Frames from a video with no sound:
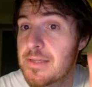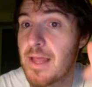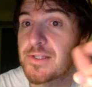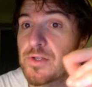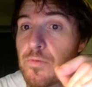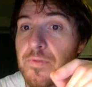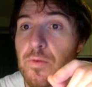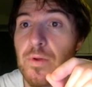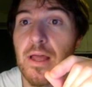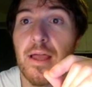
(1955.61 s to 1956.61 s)
And that's hopefully
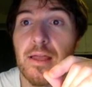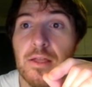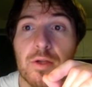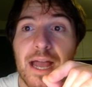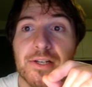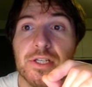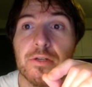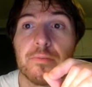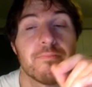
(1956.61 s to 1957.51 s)
what you got too.